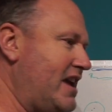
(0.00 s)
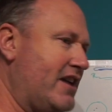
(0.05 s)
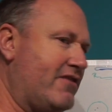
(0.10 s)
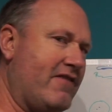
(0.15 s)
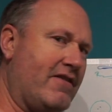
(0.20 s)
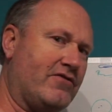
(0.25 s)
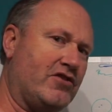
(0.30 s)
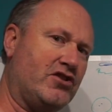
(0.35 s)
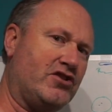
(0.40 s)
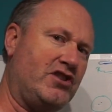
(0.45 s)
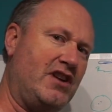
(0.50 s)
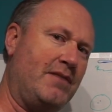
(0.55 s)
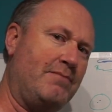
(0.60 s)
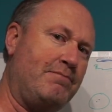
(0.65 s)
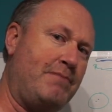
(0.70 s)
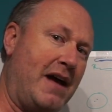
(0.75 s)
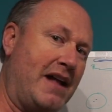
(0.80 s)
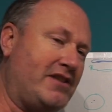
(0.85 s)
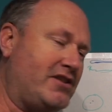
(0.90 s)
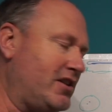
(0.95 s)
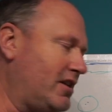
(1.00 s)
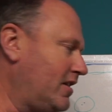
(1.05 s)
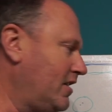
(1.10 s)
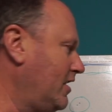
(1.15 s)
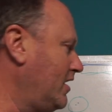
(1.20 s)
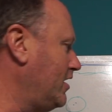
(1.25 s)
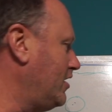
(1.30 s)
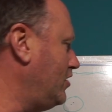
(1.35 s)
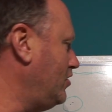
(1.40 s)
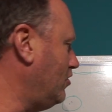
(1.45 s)
aircraft to sit better.
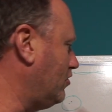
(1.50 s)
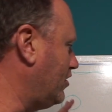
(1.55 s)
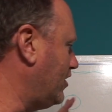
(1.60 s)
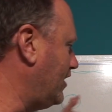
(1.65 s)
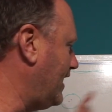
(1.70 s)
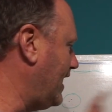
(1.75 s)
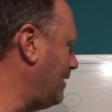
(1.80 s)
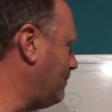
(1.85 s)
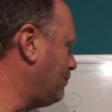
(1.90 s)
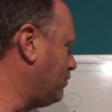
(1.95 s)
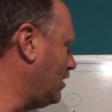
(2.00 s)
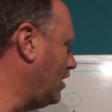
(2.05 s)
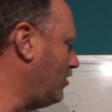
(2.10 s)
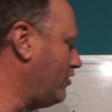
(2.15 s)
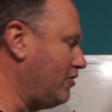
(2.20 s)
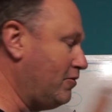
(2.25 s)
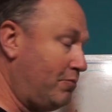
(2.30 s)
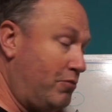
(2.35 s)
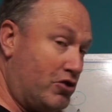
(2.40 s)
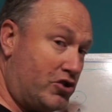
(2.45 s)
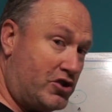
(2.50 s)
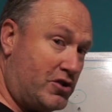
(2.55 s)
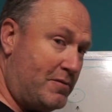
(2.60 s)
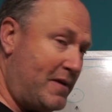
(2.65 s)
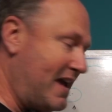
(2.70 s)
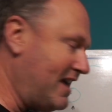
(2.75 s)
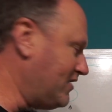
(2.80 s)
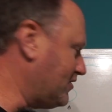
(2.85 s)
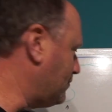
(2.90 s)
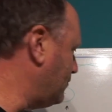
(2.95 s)
You're not going to get blown or pushed
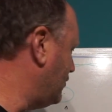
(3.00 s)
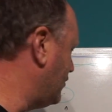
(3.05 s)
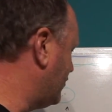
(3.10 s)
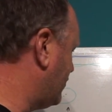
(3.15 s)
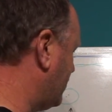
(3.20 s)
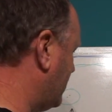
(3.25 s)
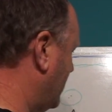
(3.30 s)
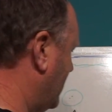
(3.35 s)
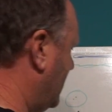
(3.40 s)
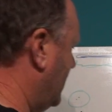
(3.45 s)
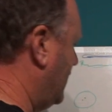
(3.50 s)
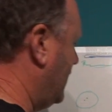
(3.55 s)
about as much.